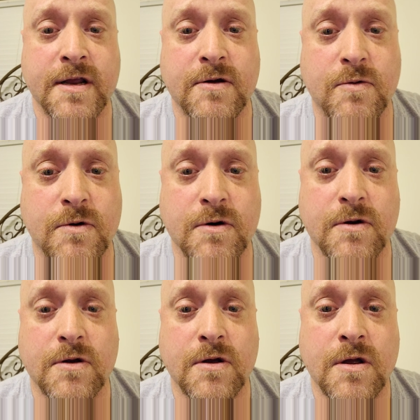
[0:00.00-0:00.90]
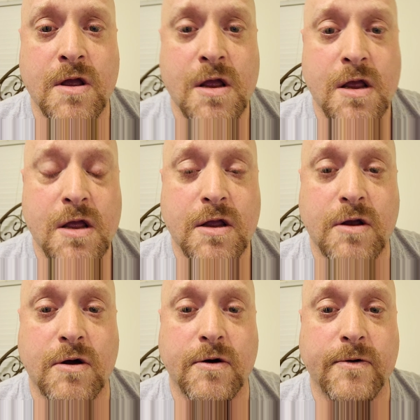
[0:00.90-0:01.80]
in it, or,
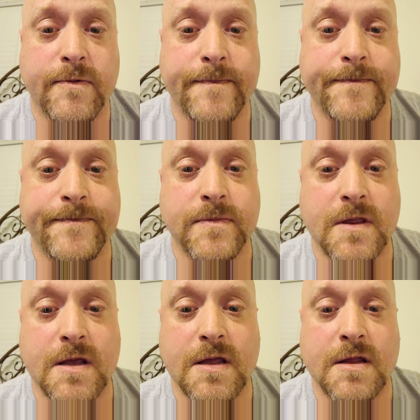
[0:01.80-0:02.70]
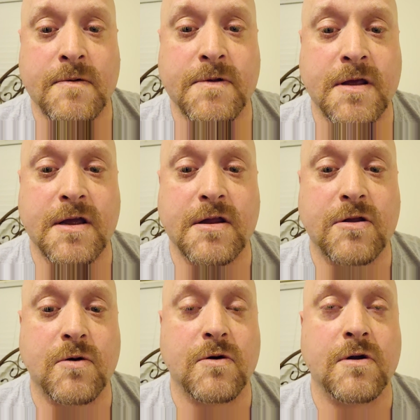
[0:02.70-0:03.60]
you know, let me tell you a
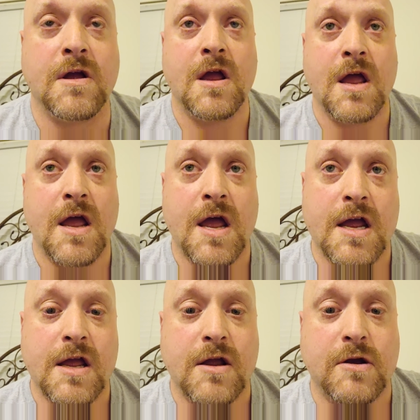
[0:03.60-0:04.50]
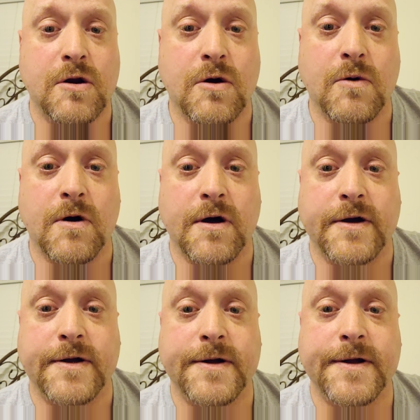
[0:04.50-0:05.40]
story. You know, uh,